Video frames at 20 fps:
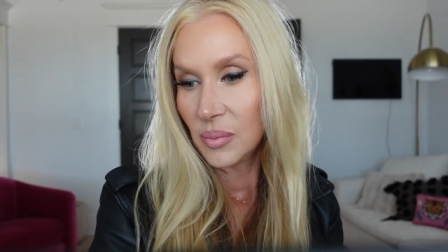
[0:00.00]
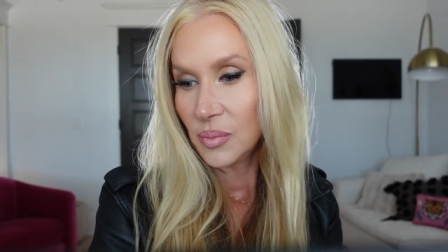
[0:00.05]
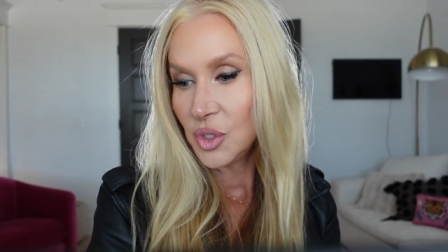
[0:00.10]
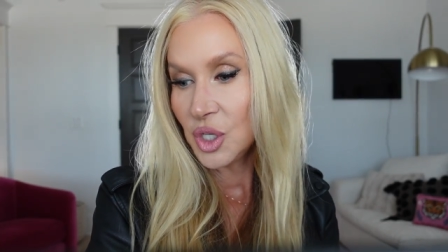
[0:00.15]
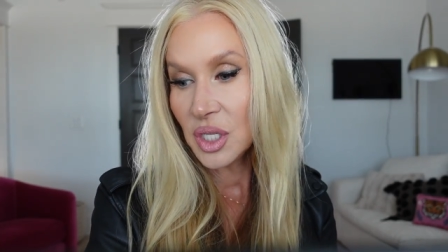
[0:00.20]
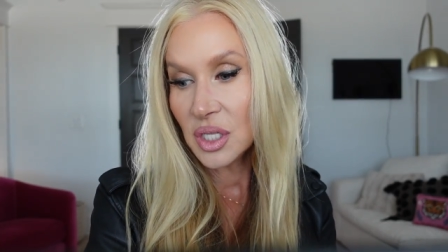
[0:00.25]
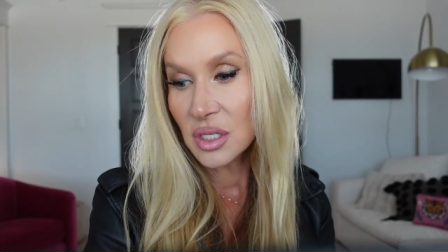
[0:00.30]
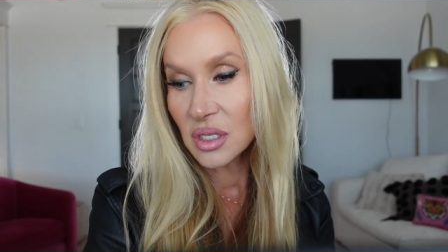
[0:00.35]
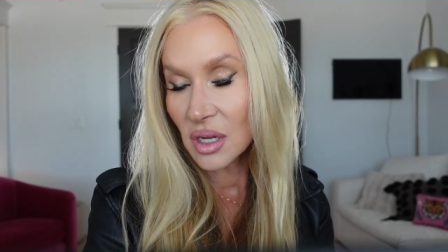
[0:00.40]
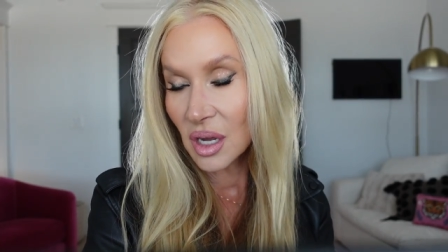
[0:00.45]

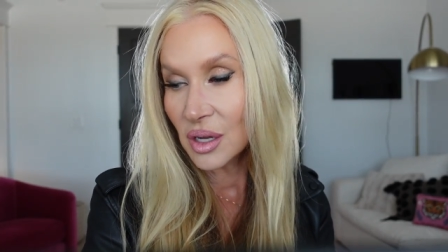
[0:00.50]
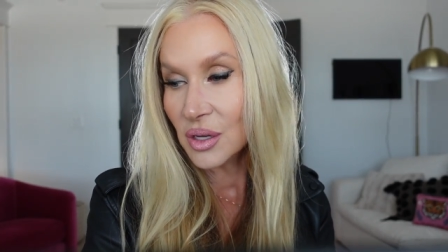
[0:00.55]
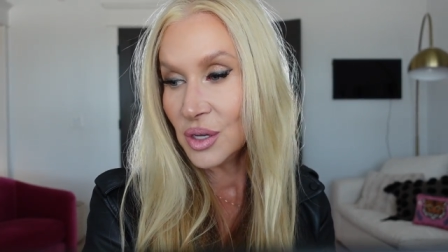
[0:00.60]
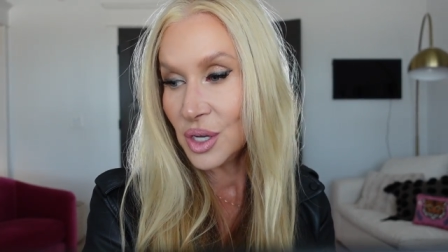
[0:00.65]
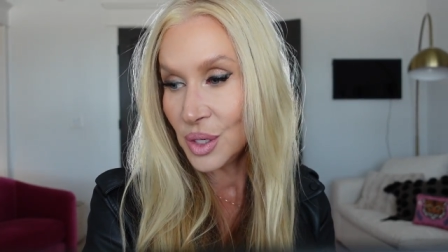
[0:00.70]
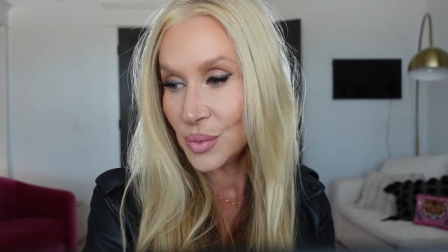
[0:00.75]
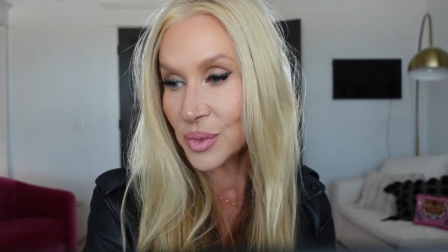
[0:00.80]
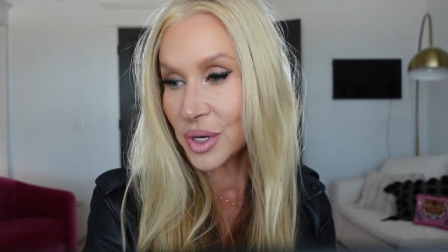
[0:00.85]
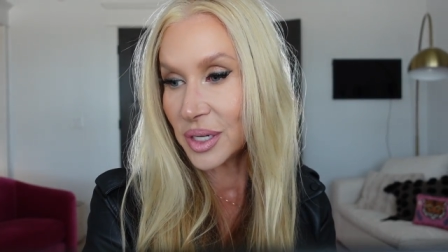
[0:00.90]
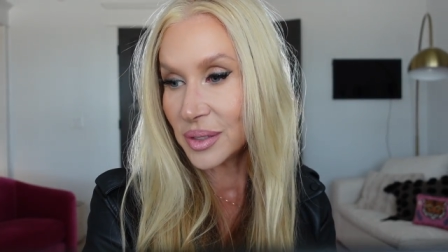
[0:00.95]
Just a
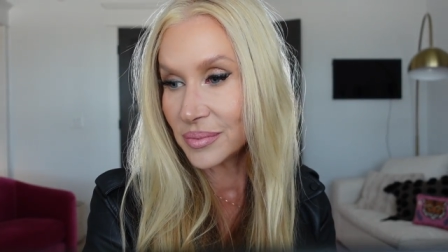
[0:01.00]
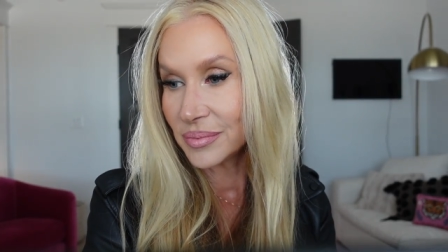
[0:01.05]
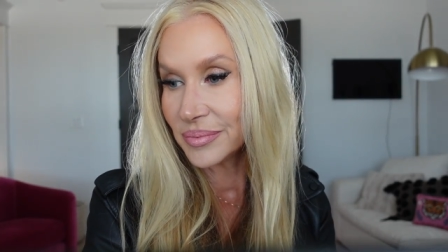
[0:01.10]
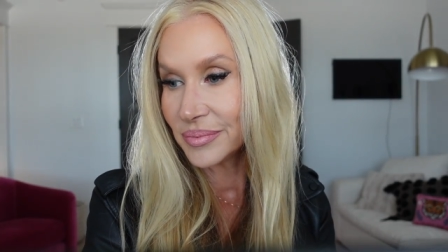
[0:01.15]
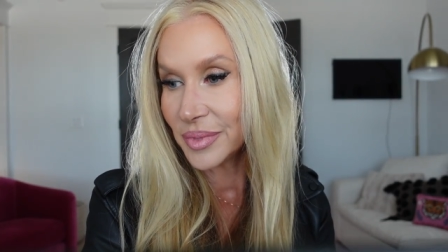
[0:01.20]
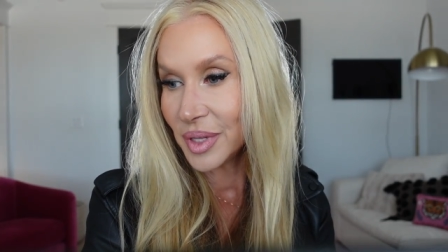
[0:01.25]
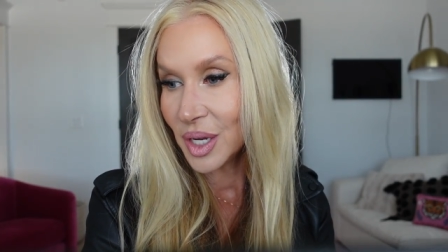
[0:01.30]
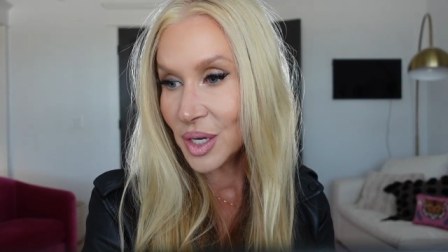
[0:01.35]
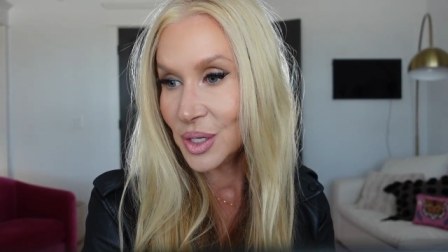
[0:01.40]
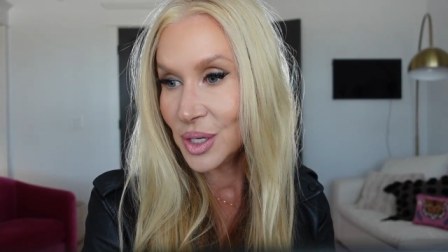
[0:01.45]
good one.
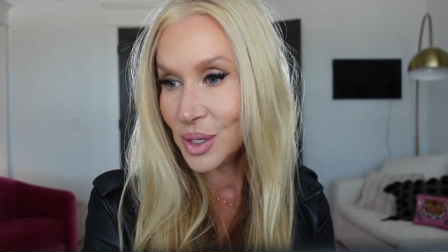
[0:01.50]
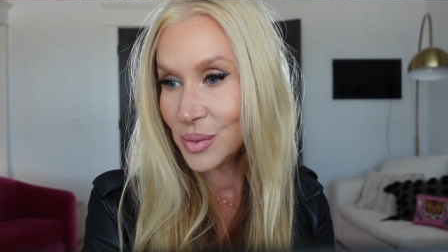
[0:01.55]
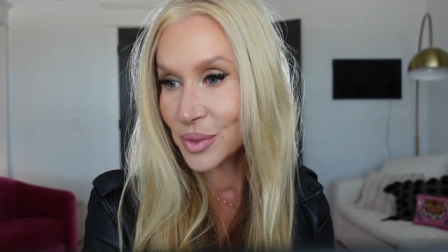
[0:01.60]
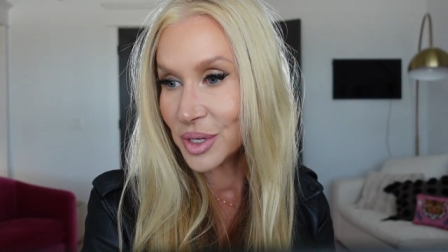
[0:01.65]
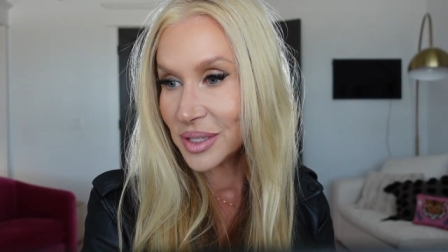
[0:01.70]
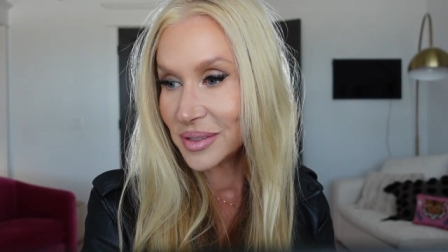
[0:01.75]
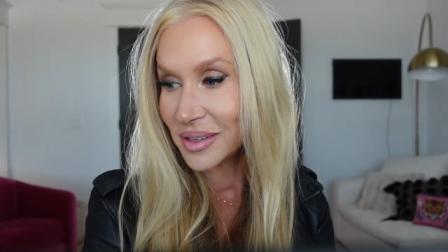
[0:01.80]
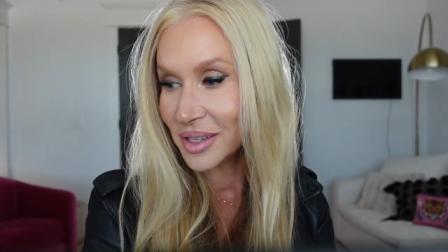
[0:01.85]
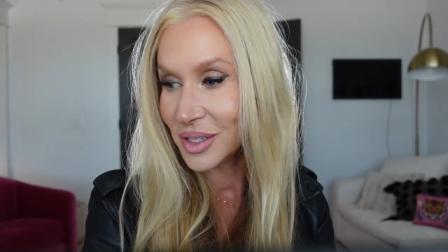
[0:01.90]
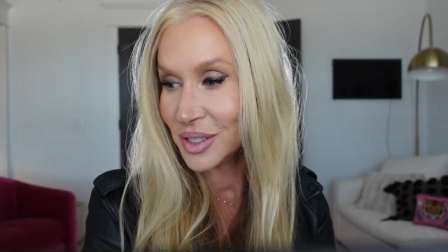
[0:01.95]
A good
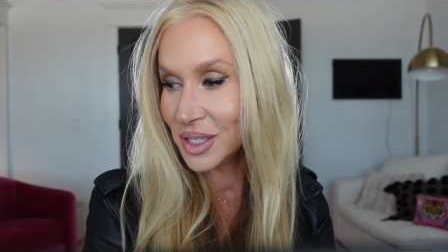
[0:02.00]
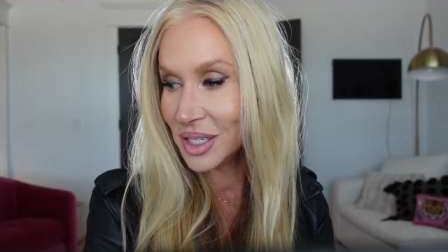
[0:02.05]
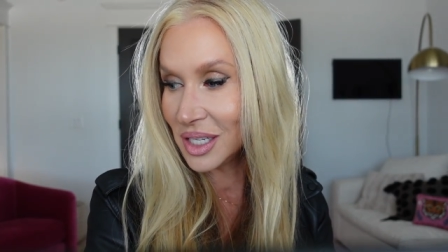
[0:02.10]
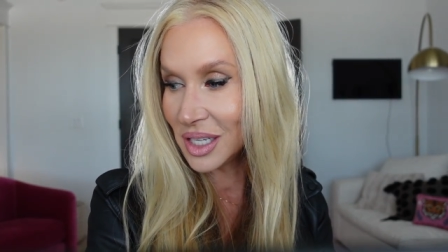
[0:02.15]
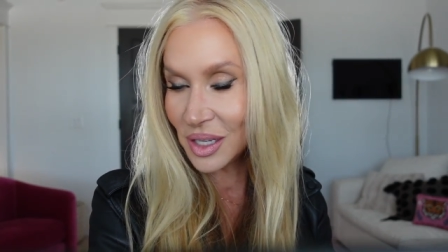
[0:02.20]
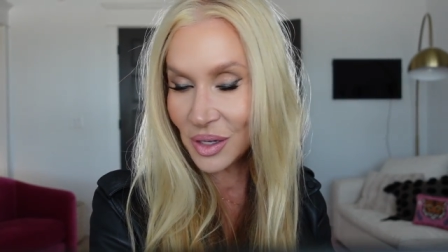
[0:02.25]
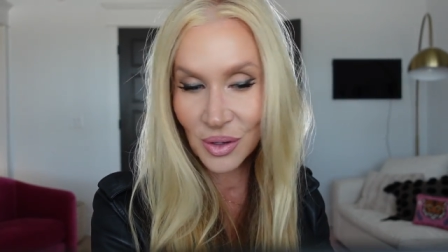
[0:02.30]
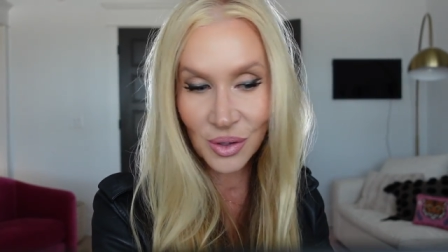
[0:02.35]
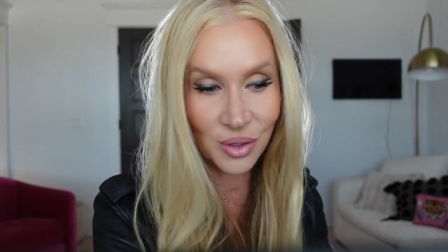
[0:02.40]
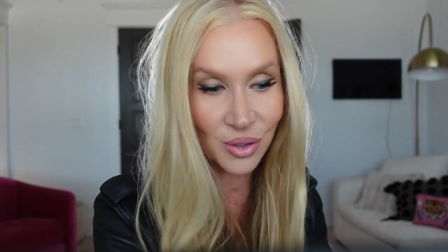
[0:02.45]
one. A good
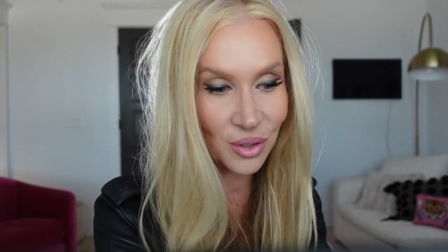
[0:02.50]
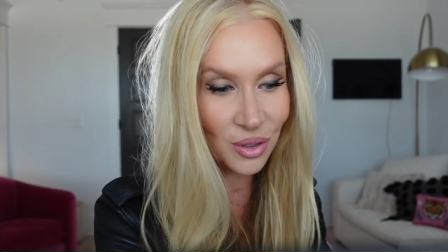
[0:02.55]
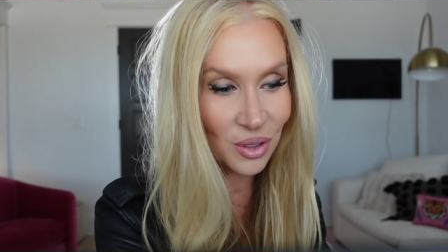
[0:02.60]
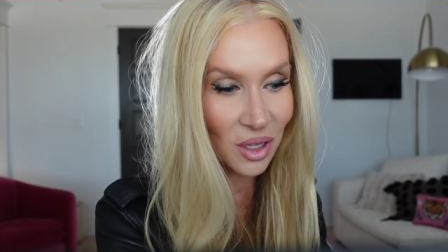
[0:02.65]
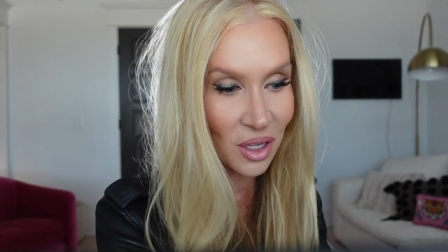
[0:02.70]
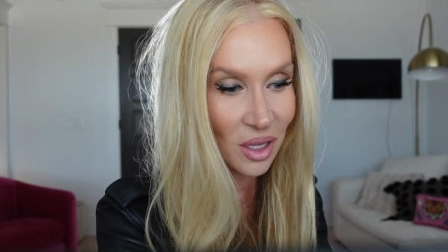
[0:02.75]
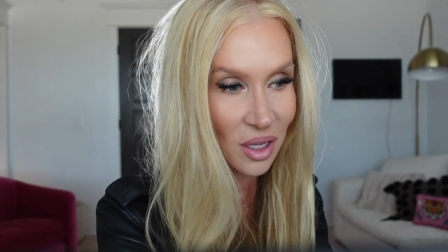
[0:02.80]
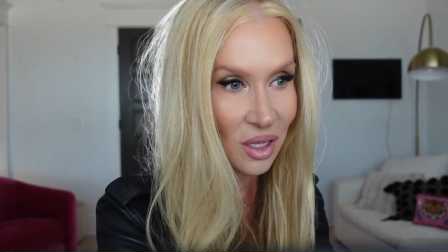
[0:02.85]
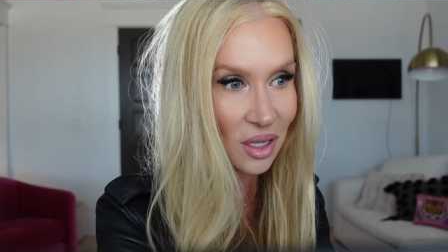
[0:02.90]
little